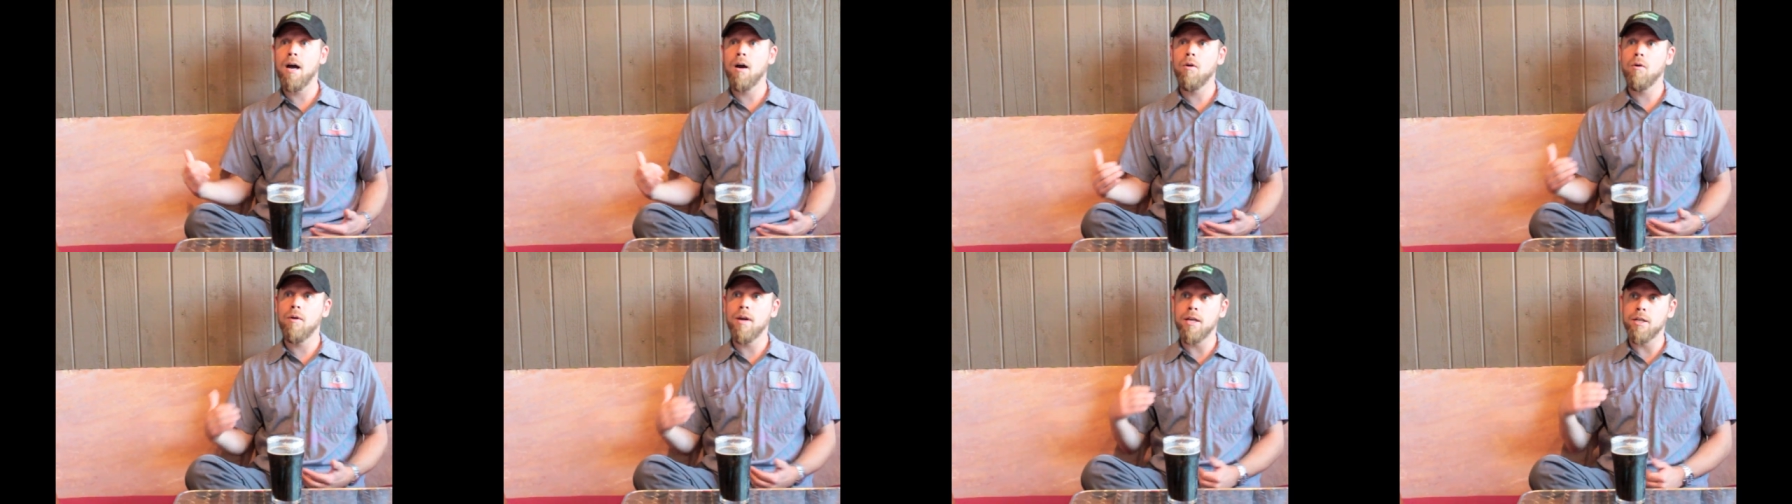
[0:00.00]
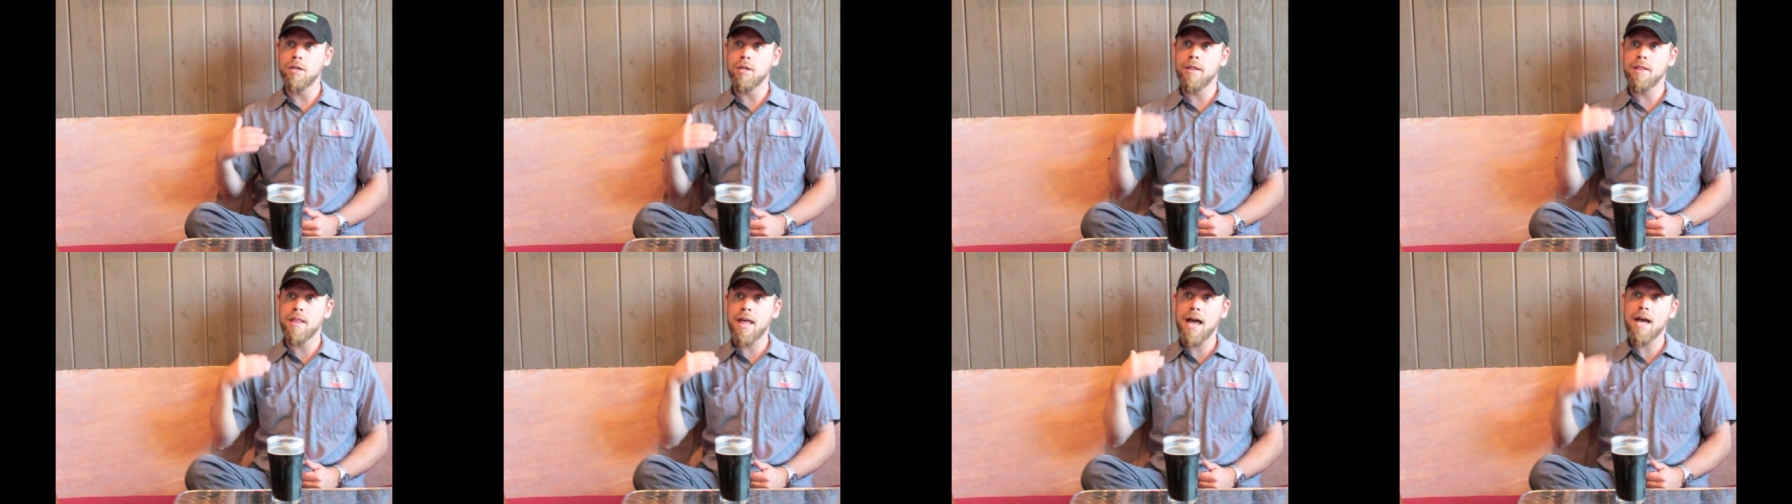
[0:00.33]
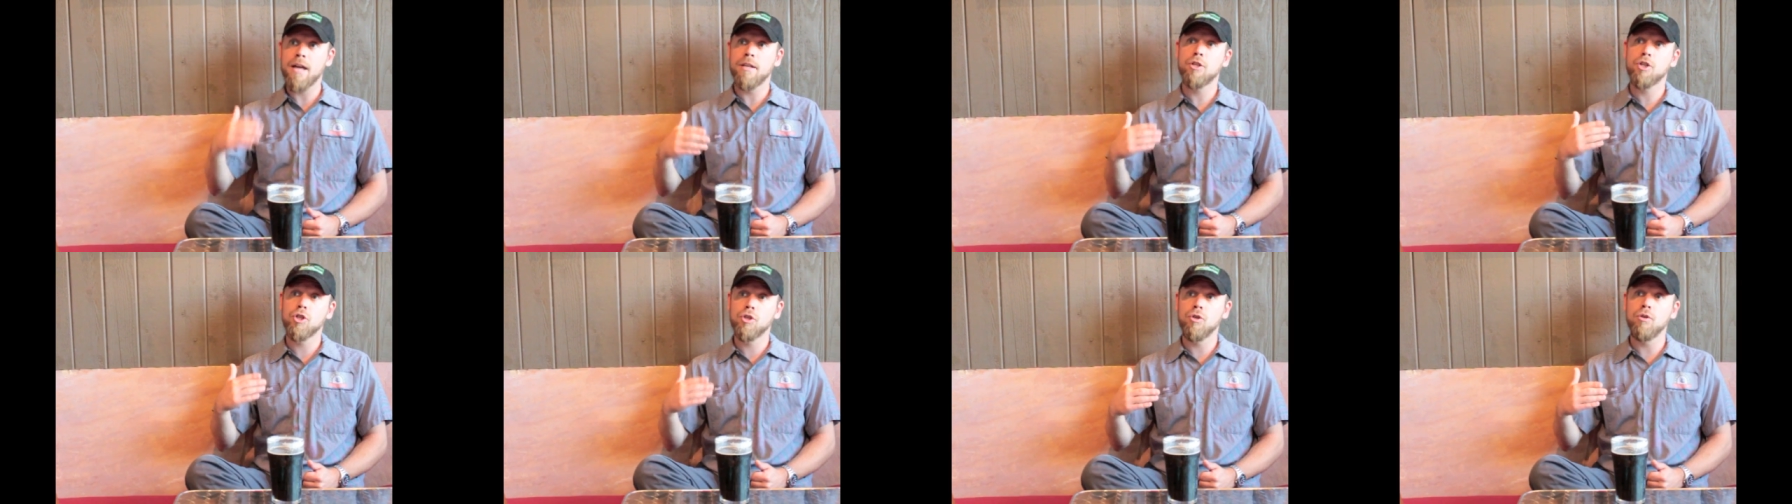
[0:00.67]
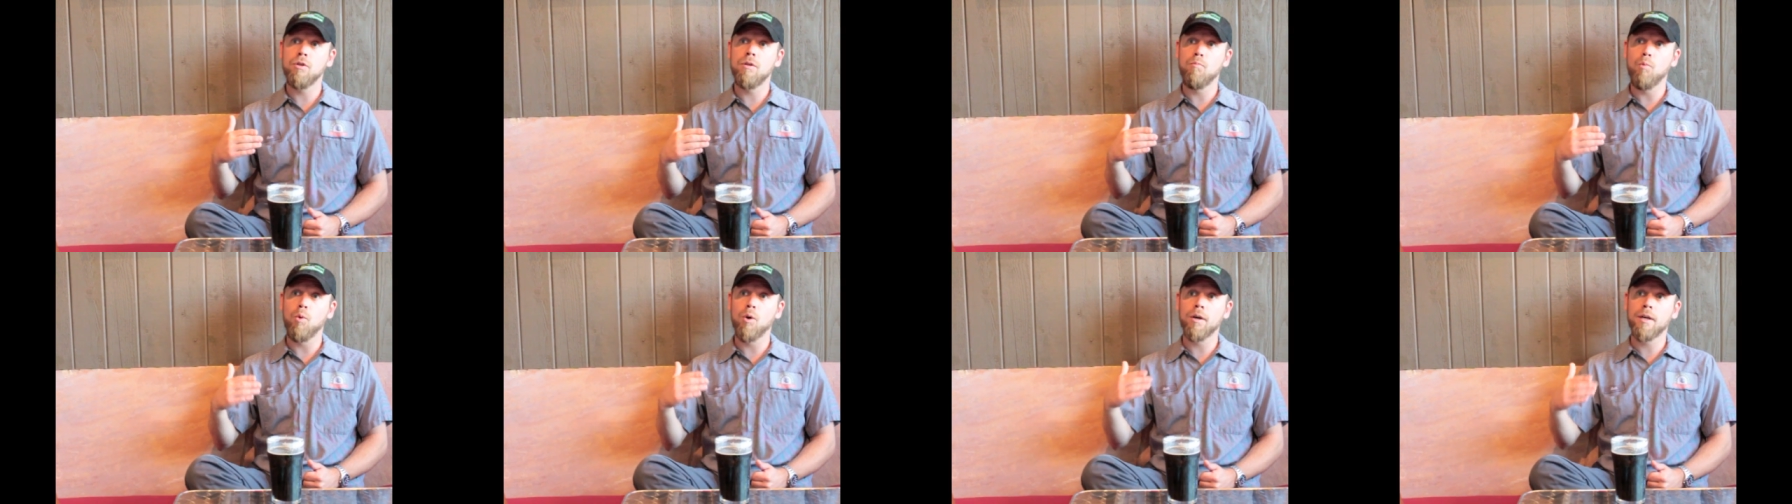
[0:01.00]
and that should
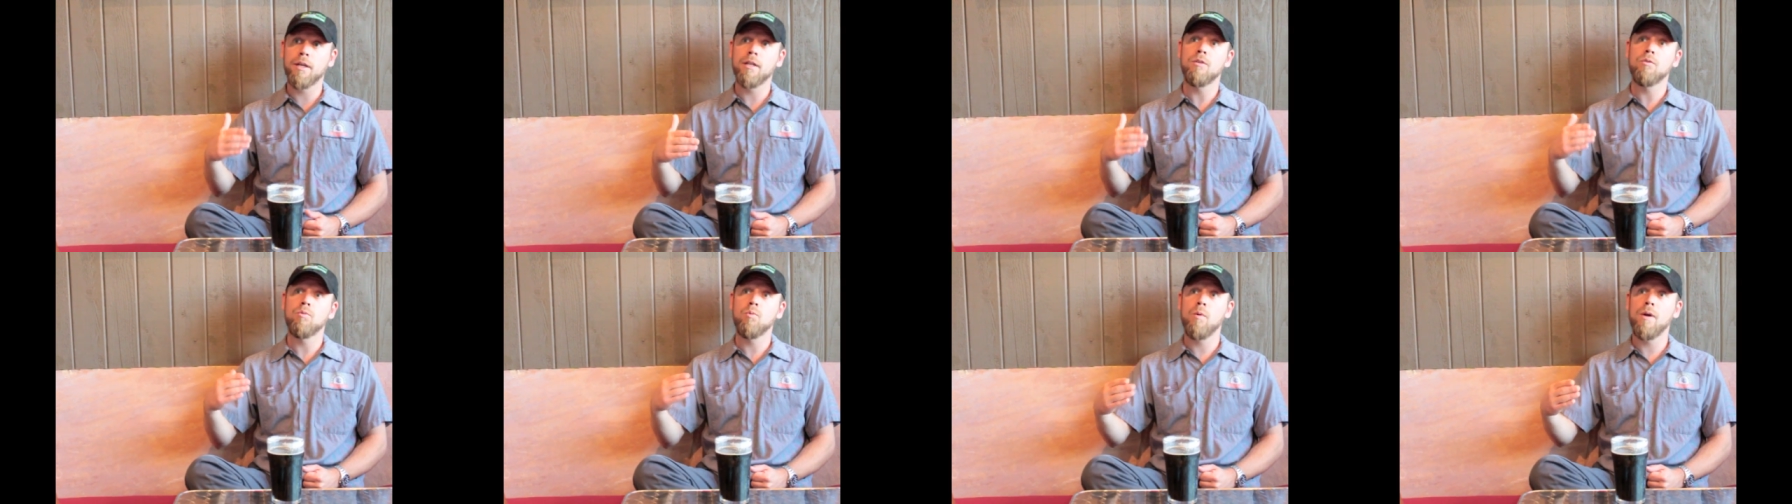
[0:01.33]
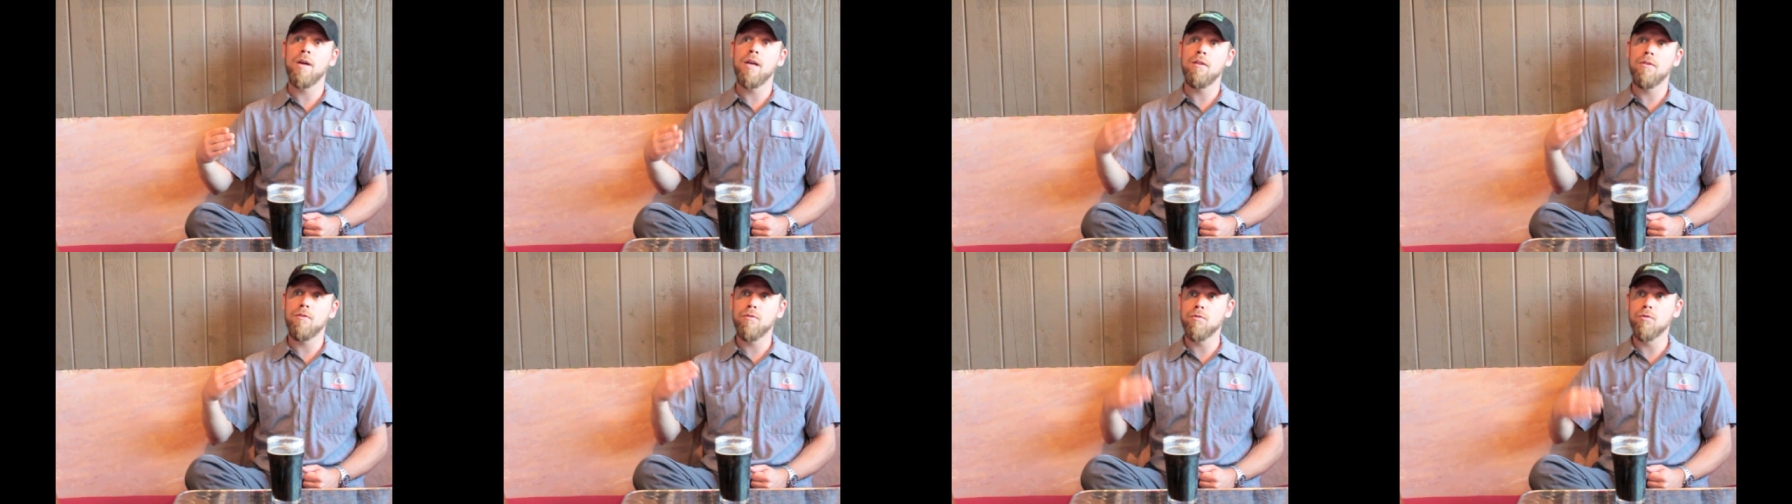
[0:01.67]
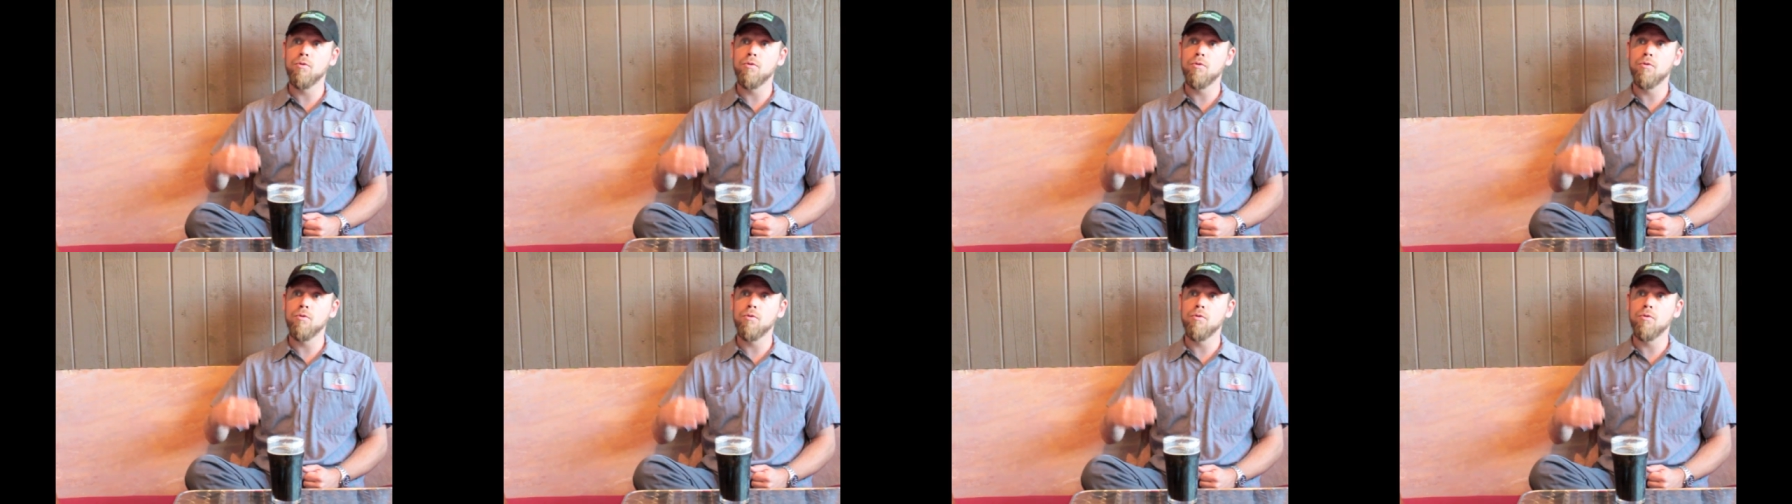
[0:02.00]
work its way through